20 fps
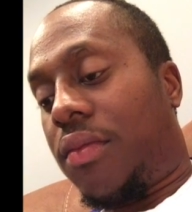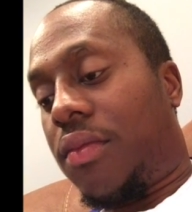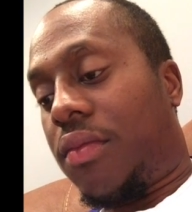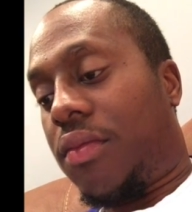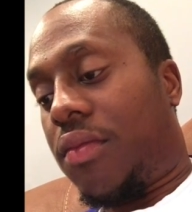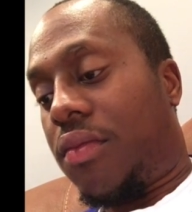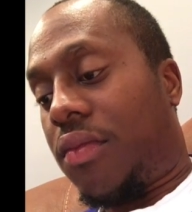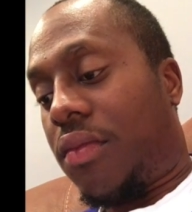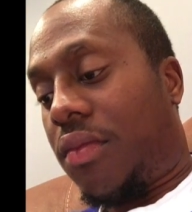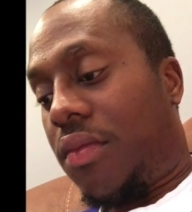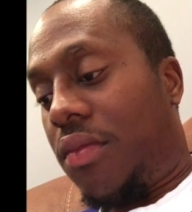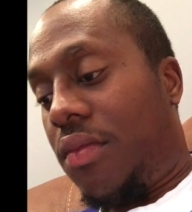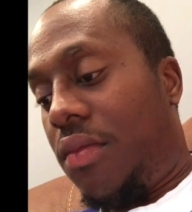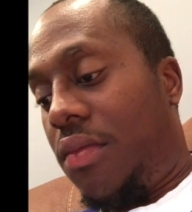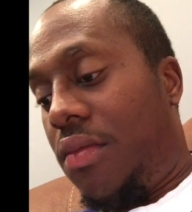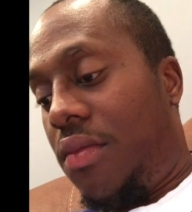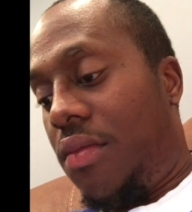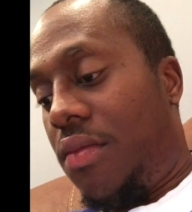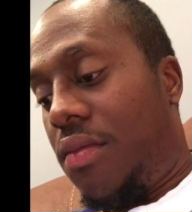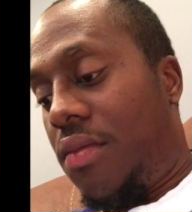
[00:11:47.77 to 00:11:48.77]

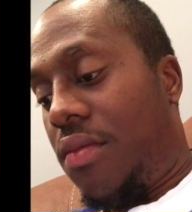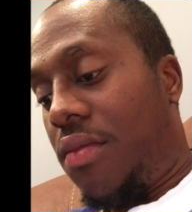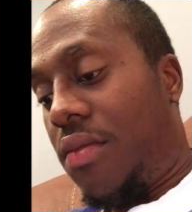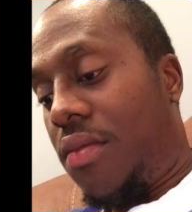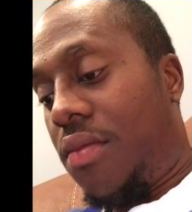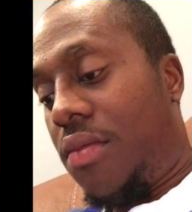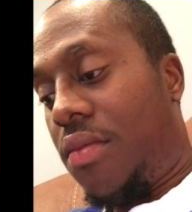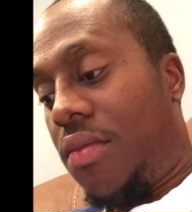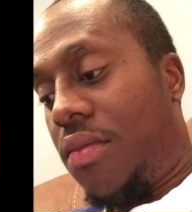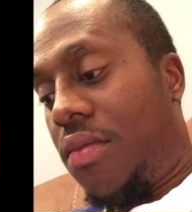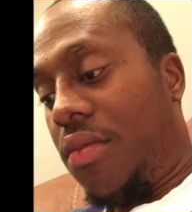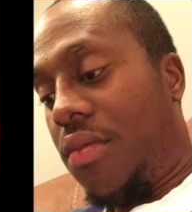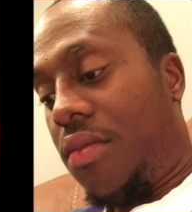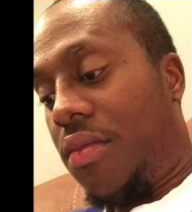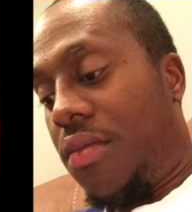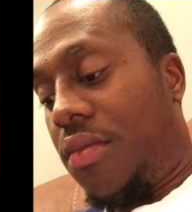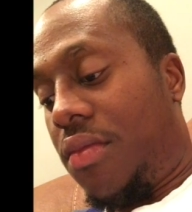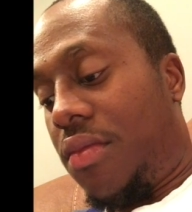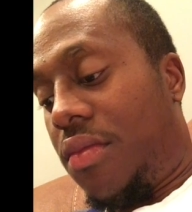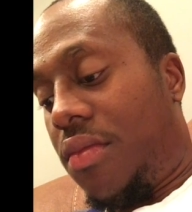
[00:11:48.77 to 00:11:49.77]

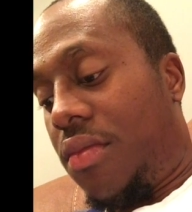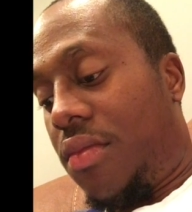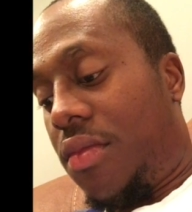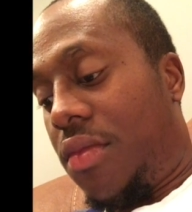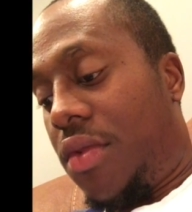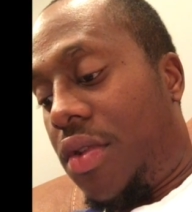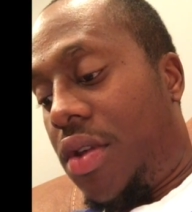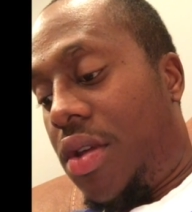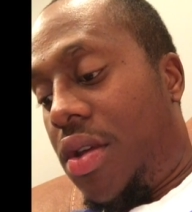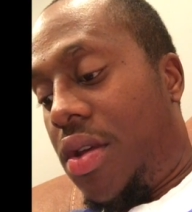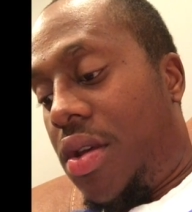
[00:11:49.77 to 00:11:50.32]
[no speech]